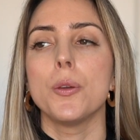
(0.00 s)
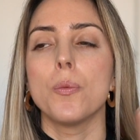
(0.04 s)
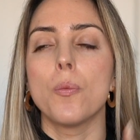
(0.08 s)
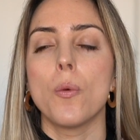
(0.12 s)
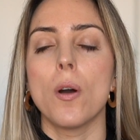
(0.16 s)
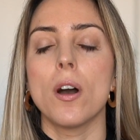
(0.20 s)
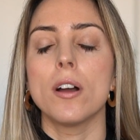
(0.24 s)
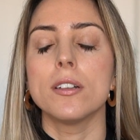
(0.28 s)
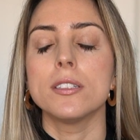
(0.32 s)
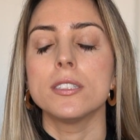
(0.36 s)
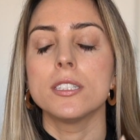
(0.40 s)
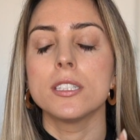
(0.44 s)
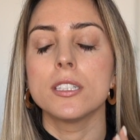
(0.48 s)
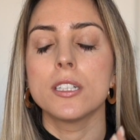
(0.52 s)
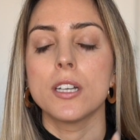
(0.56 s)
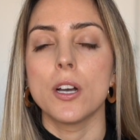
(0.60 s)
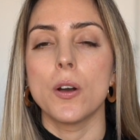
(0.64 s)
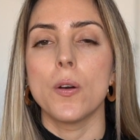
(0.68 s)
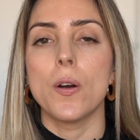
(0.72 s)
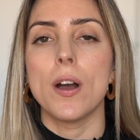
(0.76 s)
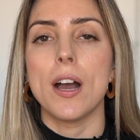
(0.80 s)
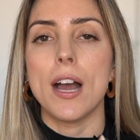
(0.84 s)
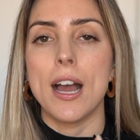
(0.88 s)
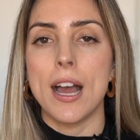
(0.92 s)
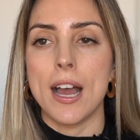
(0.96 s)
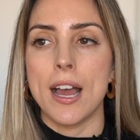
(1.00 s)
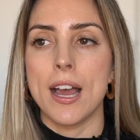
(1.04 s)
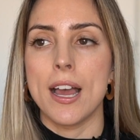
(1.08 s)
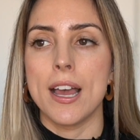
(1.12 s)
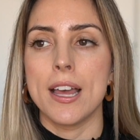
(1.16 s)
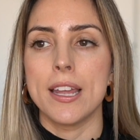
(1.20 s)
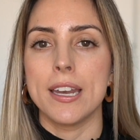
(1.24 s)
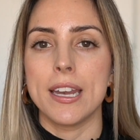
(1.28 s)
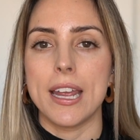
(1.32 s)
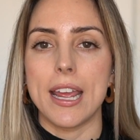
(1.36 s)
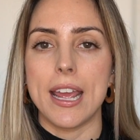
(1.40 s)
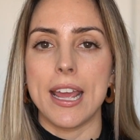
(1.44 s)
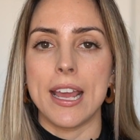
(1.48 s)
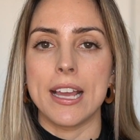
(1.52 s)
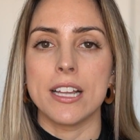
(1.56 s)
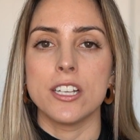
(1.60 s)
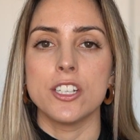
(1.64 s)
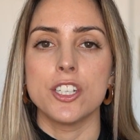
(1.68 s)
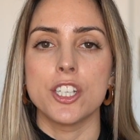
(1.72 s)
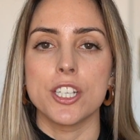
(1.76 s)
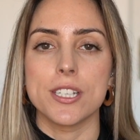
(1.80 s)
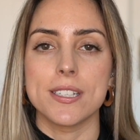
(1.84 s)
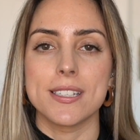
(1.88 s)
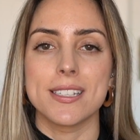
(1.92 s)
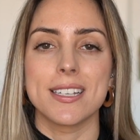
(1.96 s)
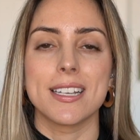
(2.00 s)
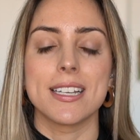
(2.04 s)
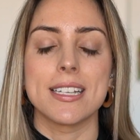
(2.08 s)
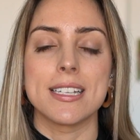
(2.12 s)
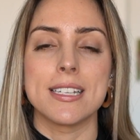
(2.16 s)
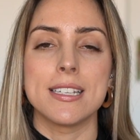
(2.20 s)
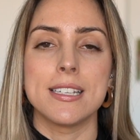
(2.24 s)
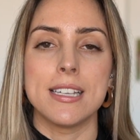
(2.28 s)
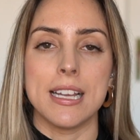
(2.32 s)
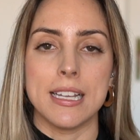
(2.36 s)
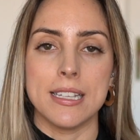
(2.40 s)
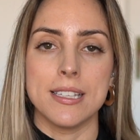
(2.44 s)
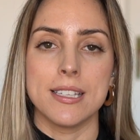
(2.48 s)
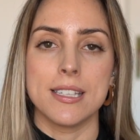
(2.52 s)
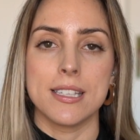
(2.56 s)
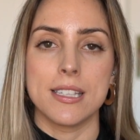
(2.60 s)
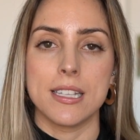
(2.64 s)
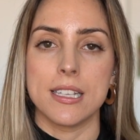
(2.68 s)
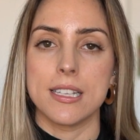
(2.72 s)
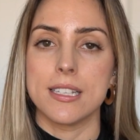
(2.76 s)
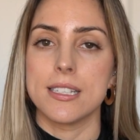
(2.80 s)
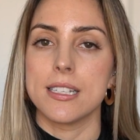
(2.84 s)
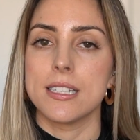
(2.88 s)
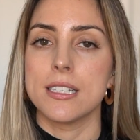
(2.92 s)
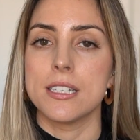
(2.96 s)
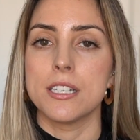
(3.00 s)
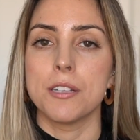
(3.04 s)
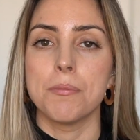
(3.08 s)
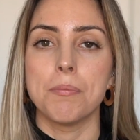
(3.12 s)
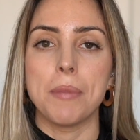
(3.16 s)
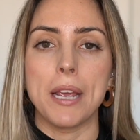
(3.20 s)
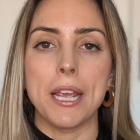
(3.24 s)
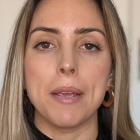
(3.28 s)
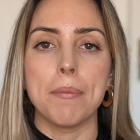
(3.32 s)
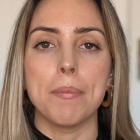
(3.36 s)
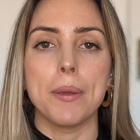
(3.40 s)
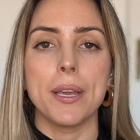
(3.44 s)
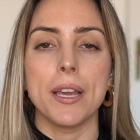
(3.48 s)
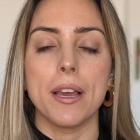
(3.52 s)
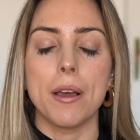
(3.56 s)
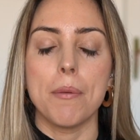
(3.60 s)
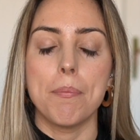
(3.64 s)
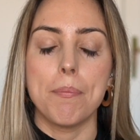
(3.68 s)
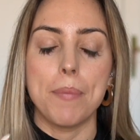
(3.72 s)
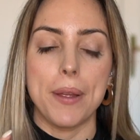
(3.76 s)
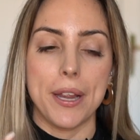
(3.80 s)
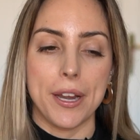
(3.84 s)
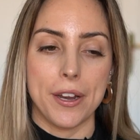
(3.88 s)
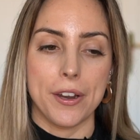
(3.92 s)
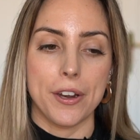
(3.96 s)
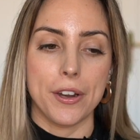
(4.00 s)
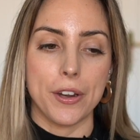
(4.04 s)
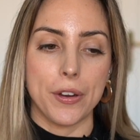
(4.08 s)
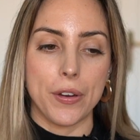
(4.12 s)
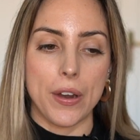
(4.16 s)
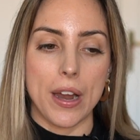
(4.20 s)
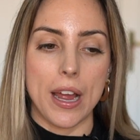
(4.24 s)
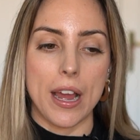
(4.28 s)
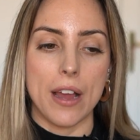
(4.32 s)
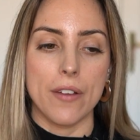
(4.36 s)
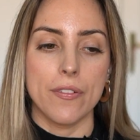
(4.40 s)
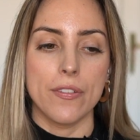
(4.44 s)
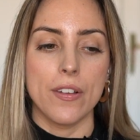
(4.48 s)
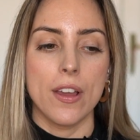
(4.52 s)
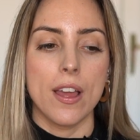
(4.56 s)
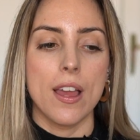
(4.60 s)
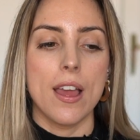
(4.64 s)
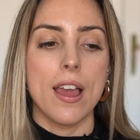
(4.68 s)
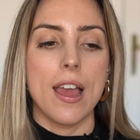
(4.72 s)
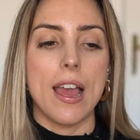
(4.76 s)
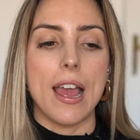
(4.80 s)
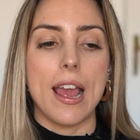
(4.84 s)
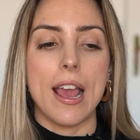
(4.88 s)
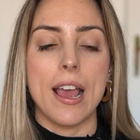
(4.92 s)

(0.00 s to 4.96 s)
You want to go ahead and just condense this into maybe a paragraph.